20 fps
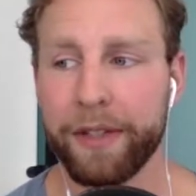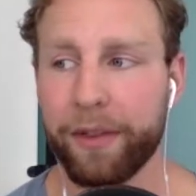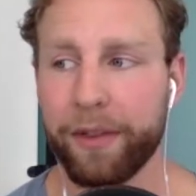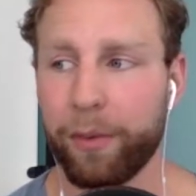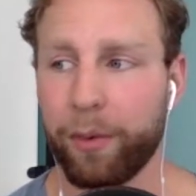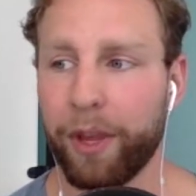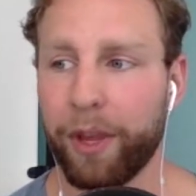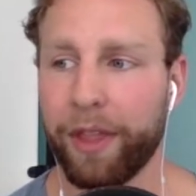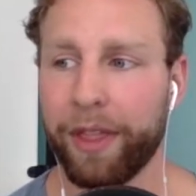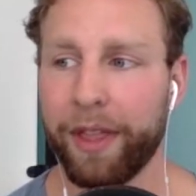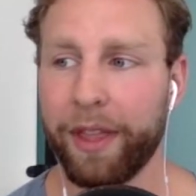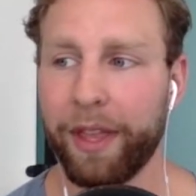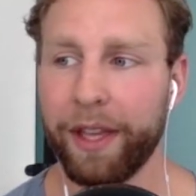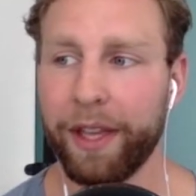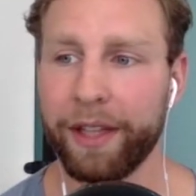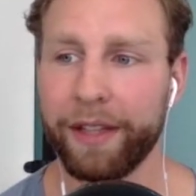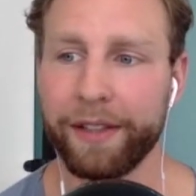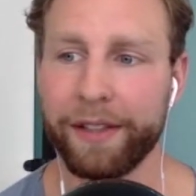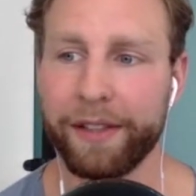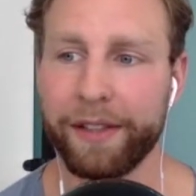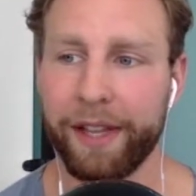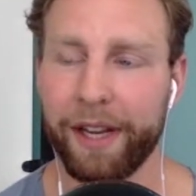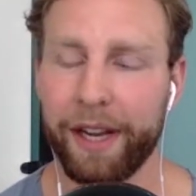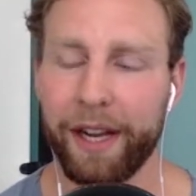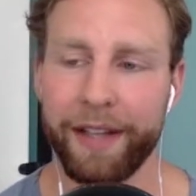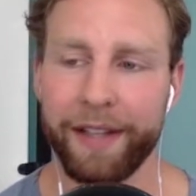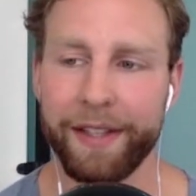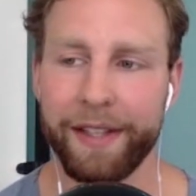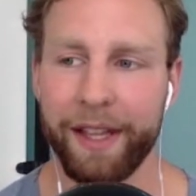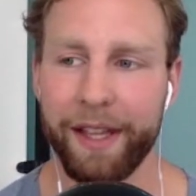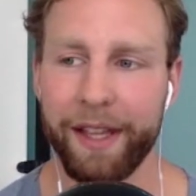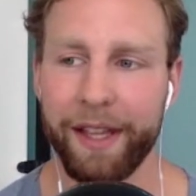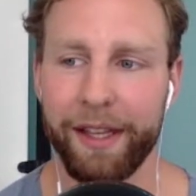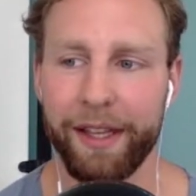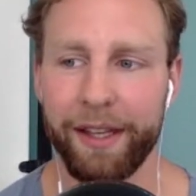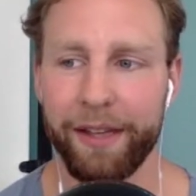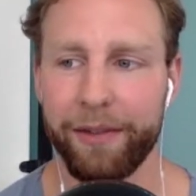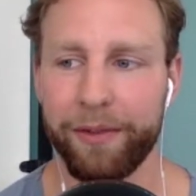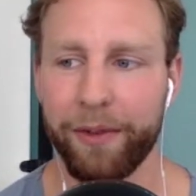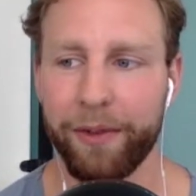three things that I say they need to
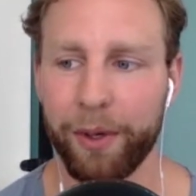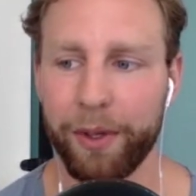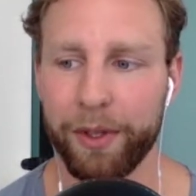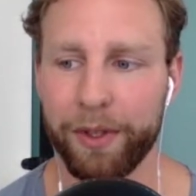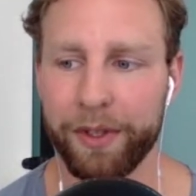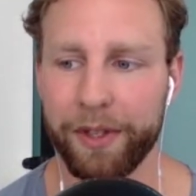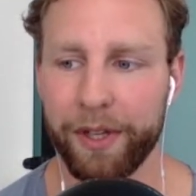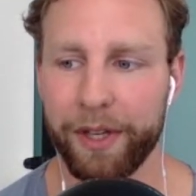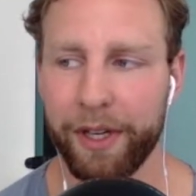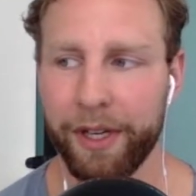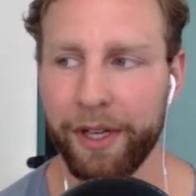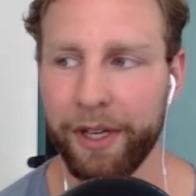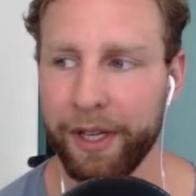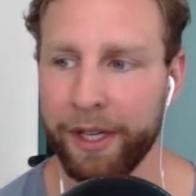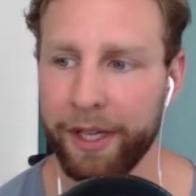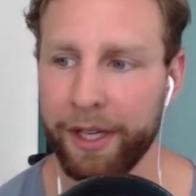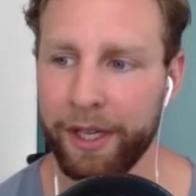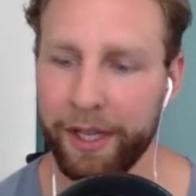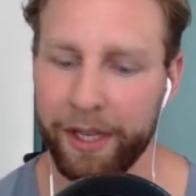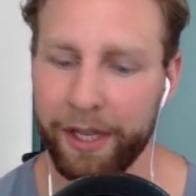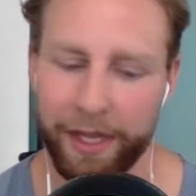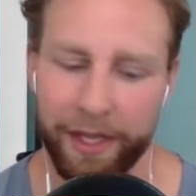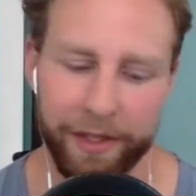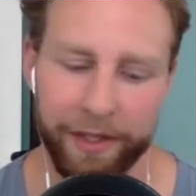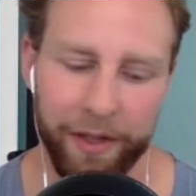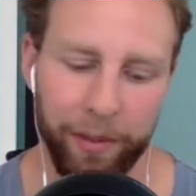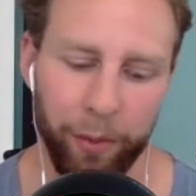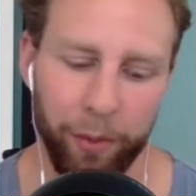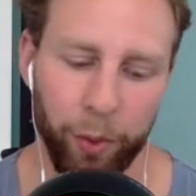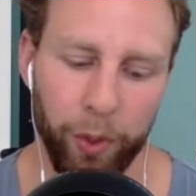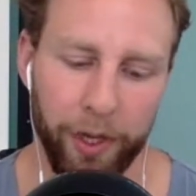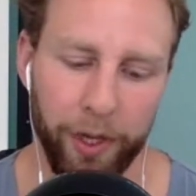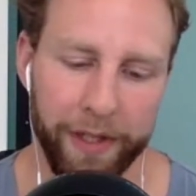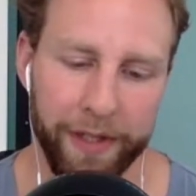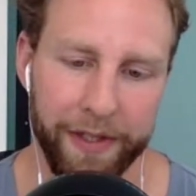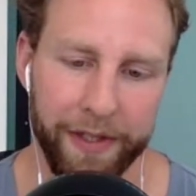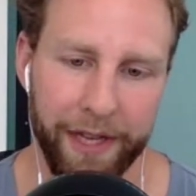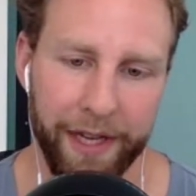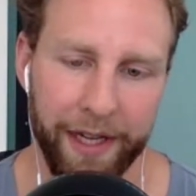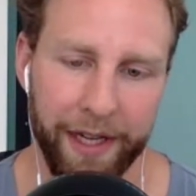focus on is number one,
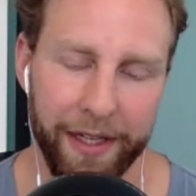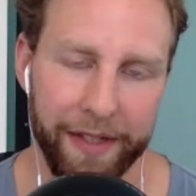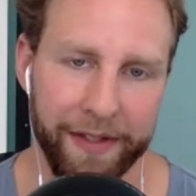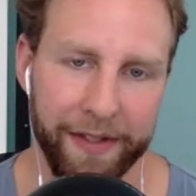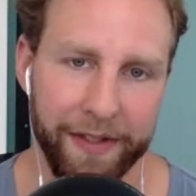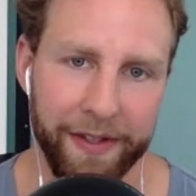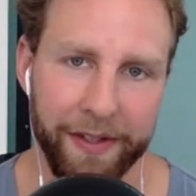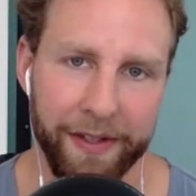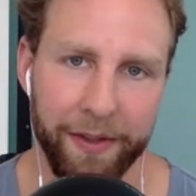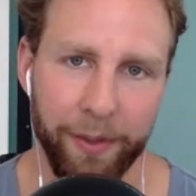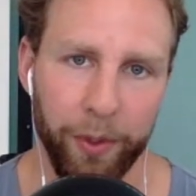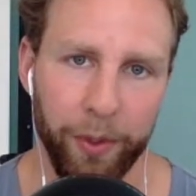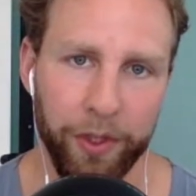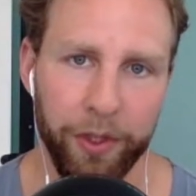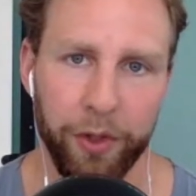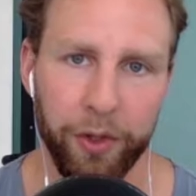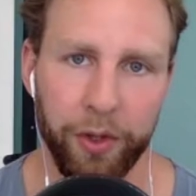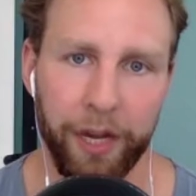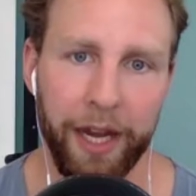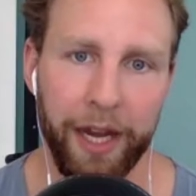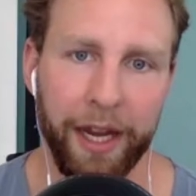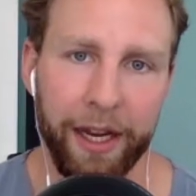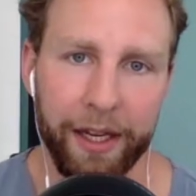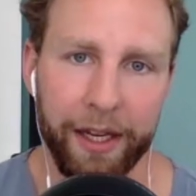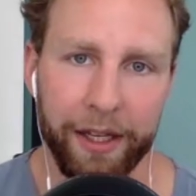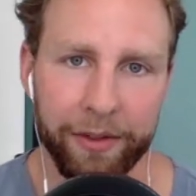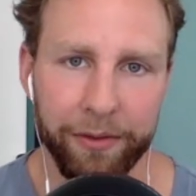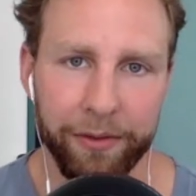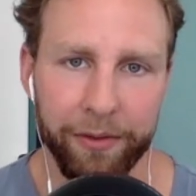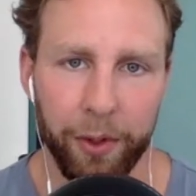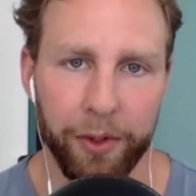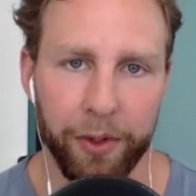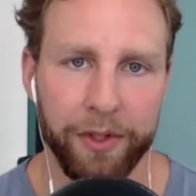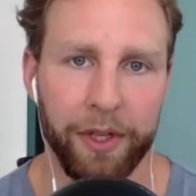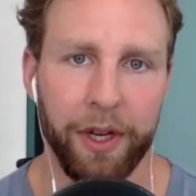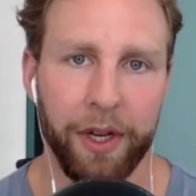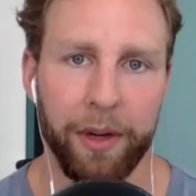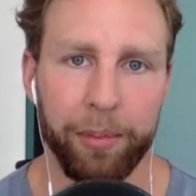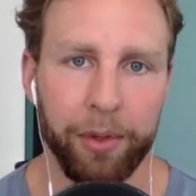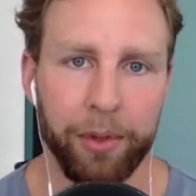staying consistent with training, focusing
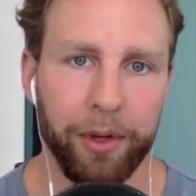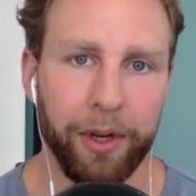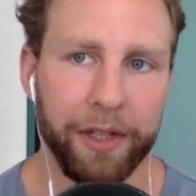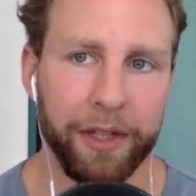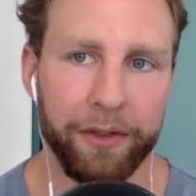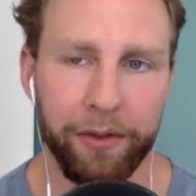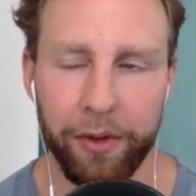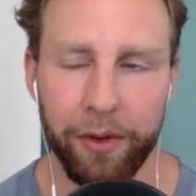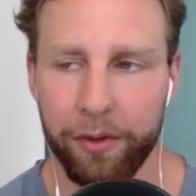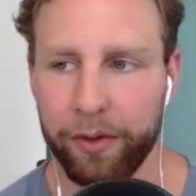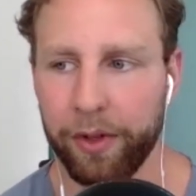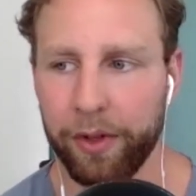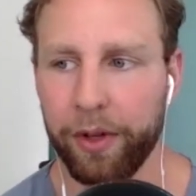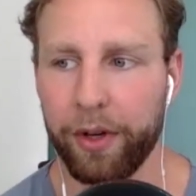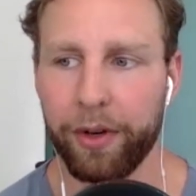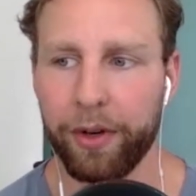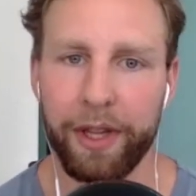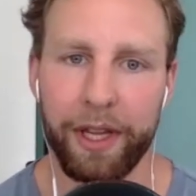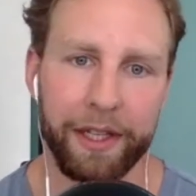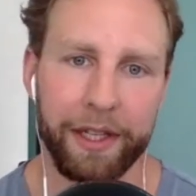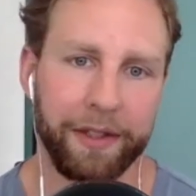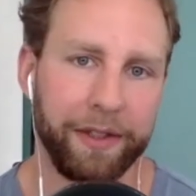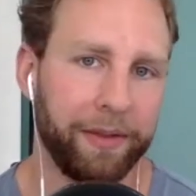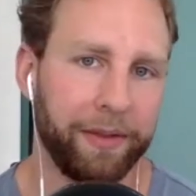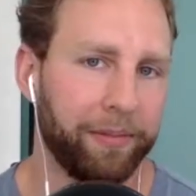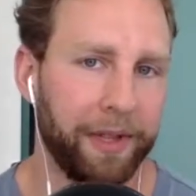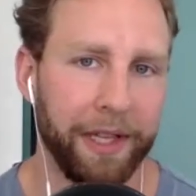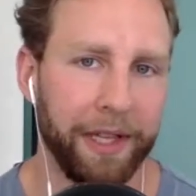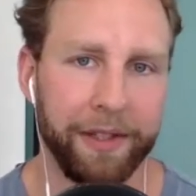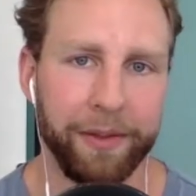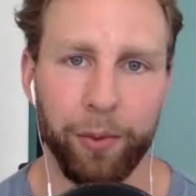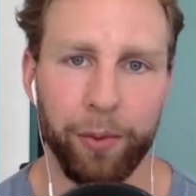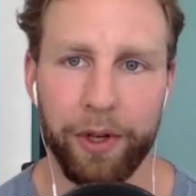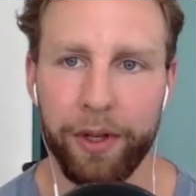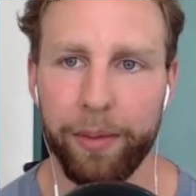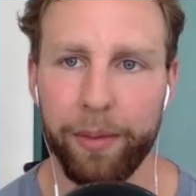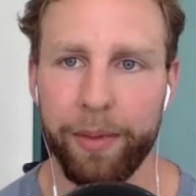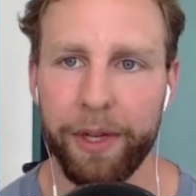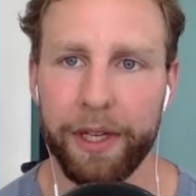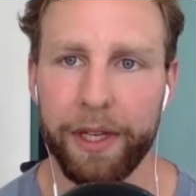on progressive overload. That's one of the
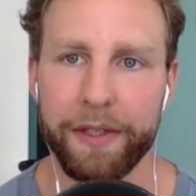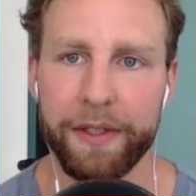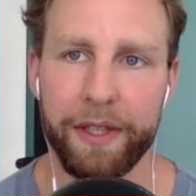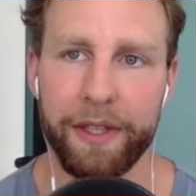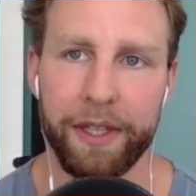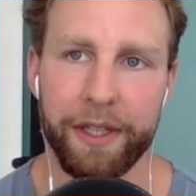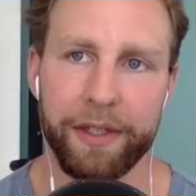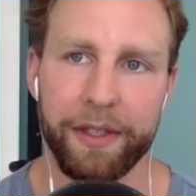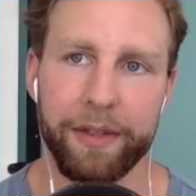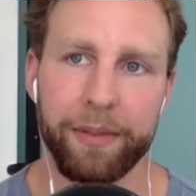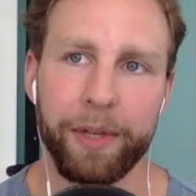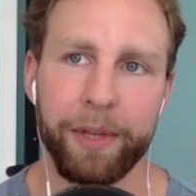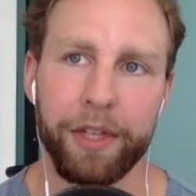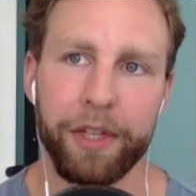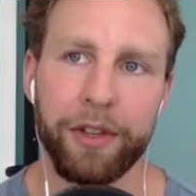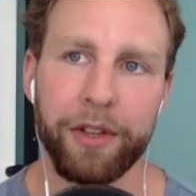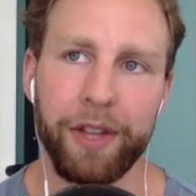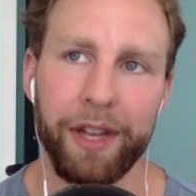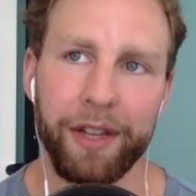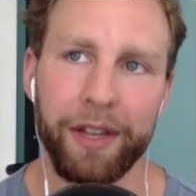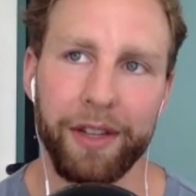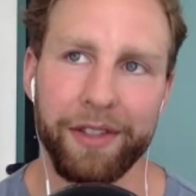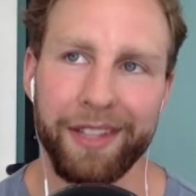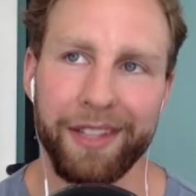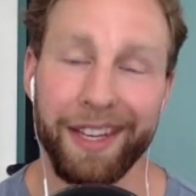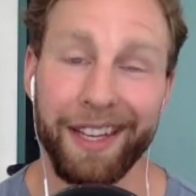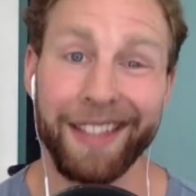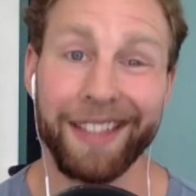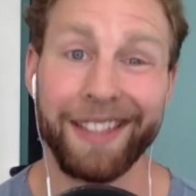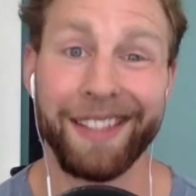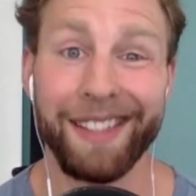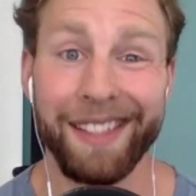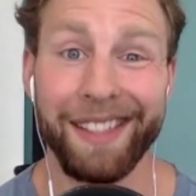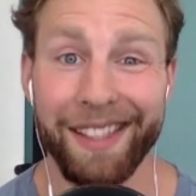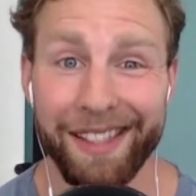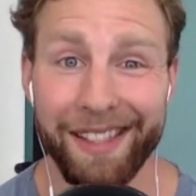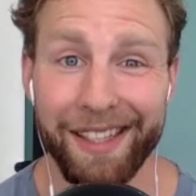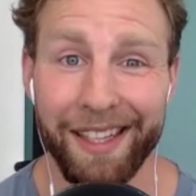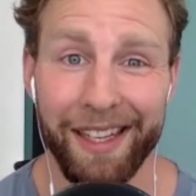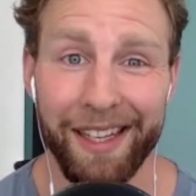biggest things is make sure that you stay
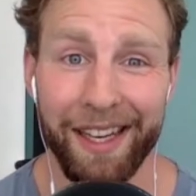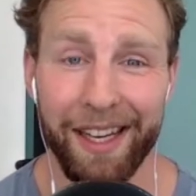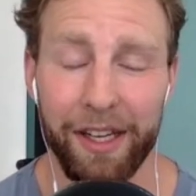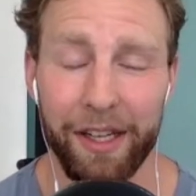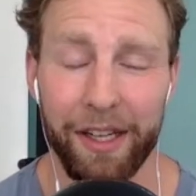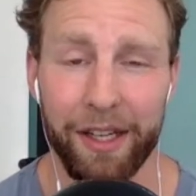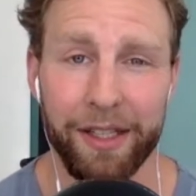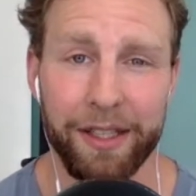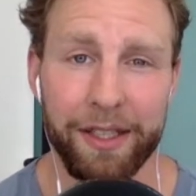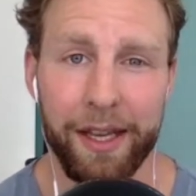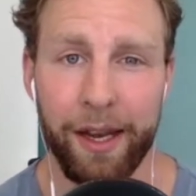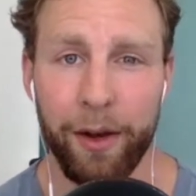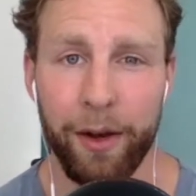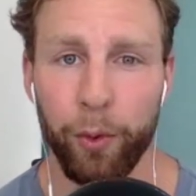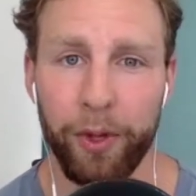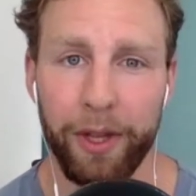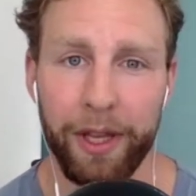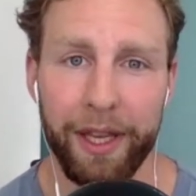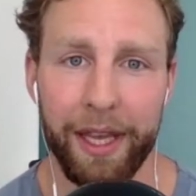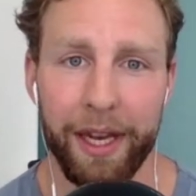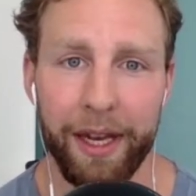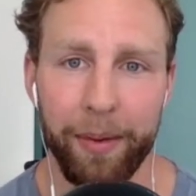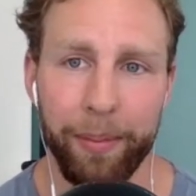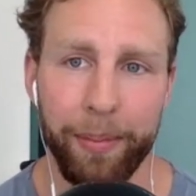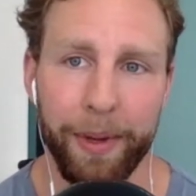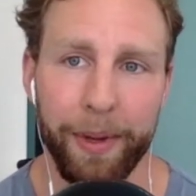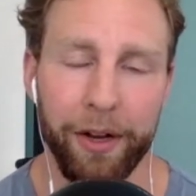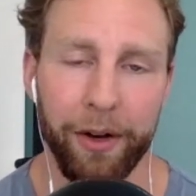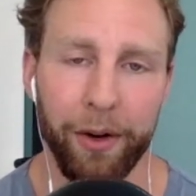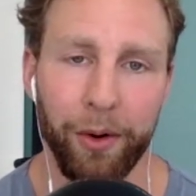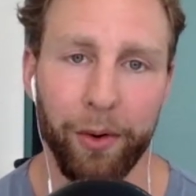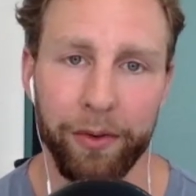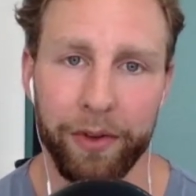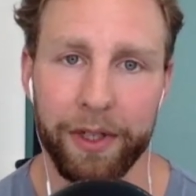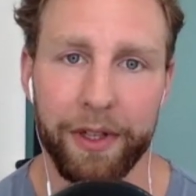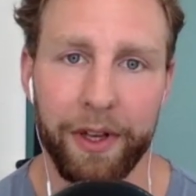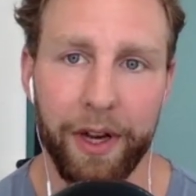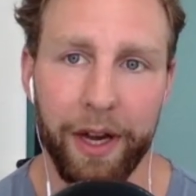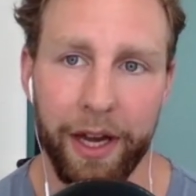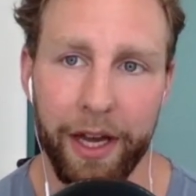consistent and you're continually getting better over
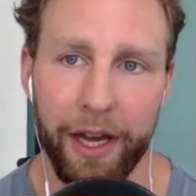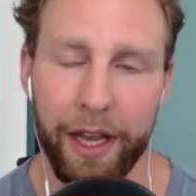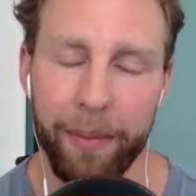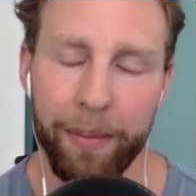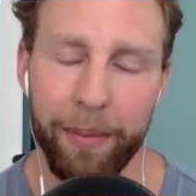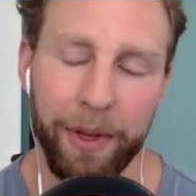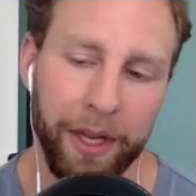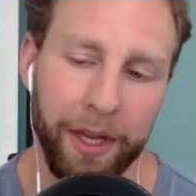time.